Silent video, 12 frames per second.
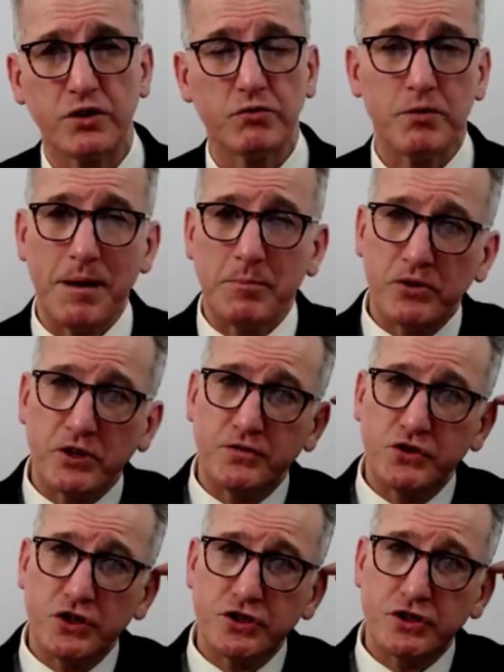Remember, you've
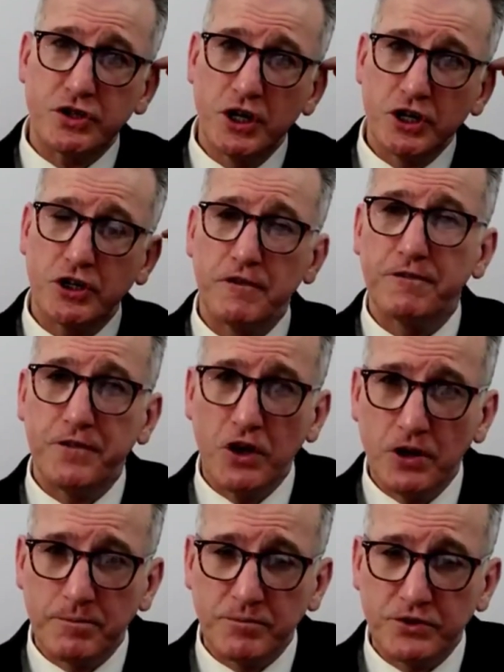just
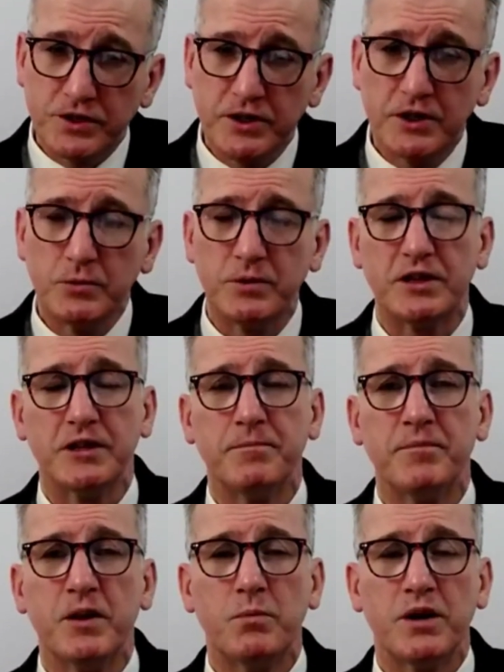confirmed with them
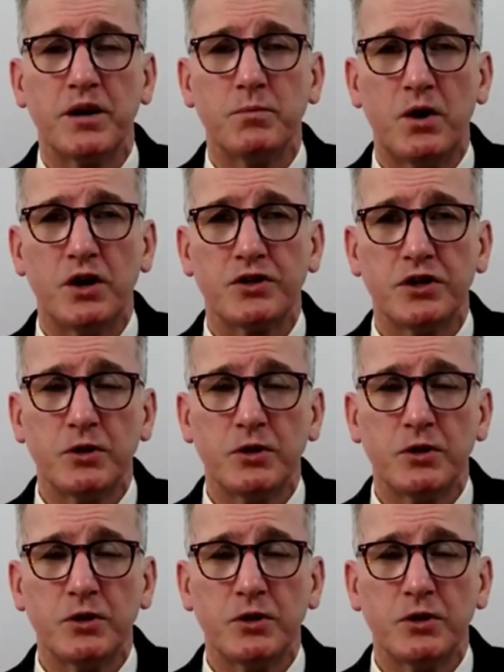what it was. We've